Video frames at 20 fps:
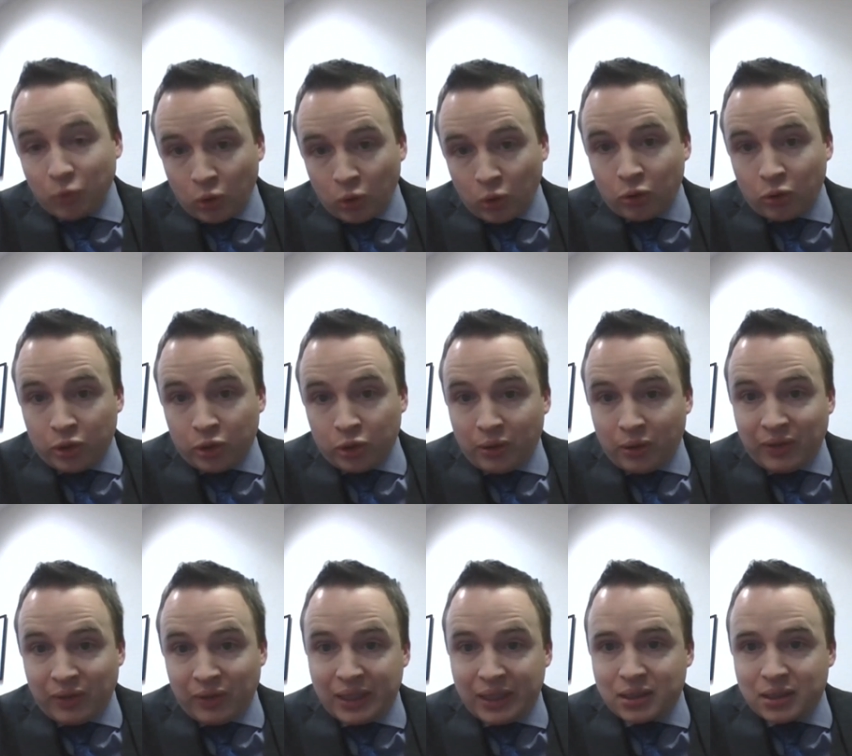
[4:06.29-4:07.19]
Although we do
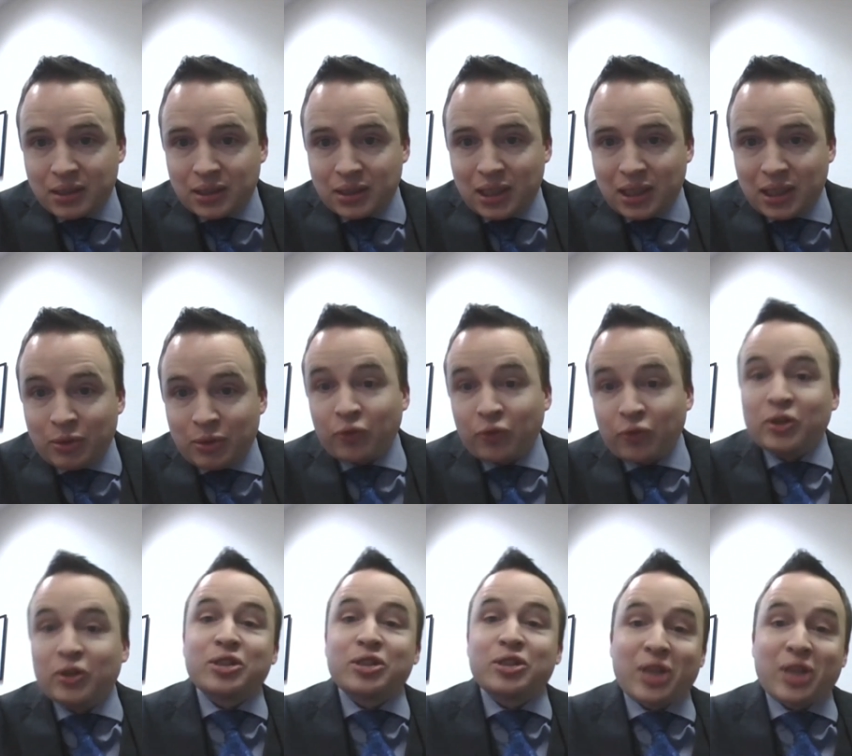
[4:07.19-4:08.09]
have a listing team that
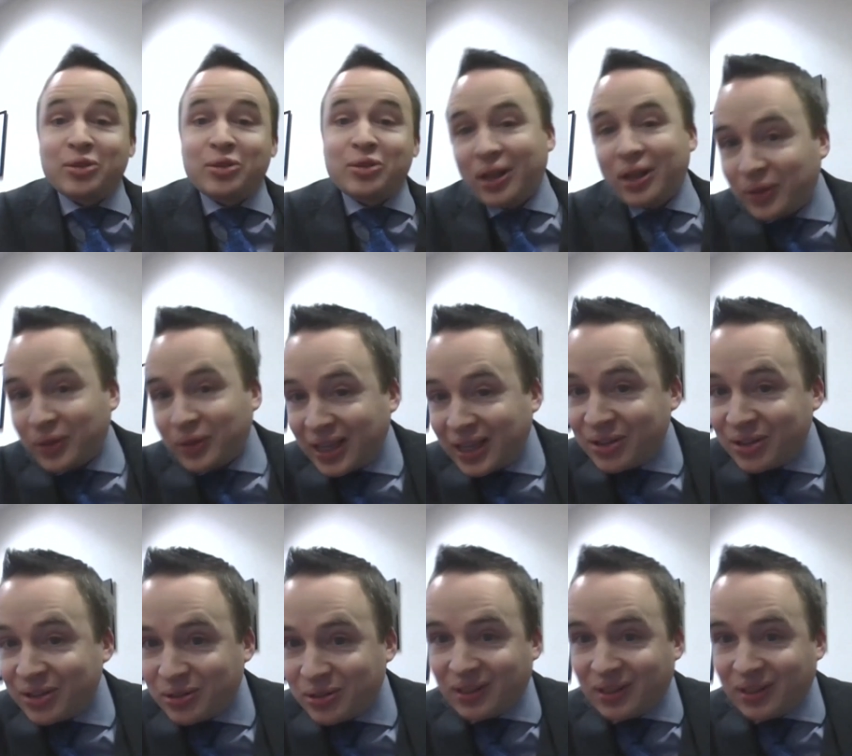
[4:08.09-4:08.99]
obviously sets down the
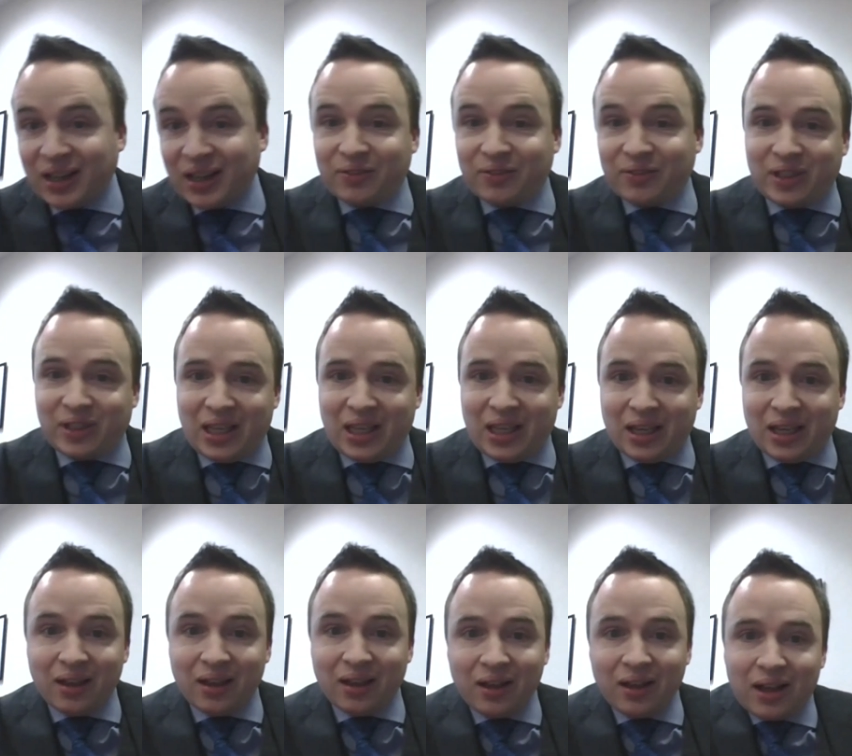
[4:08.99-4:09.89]
cases that I have to
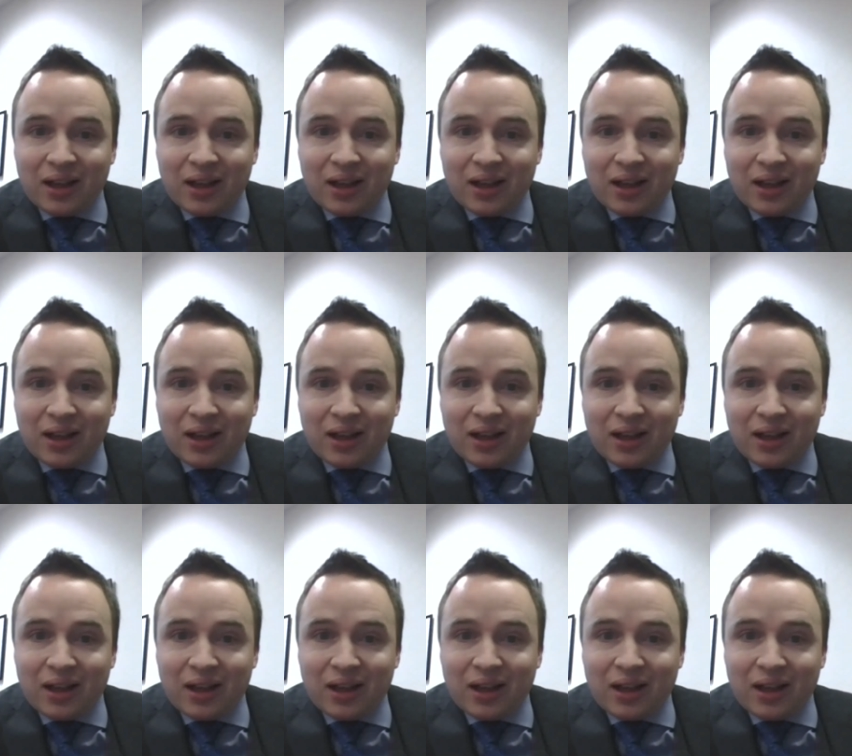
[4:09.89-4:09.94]
hear,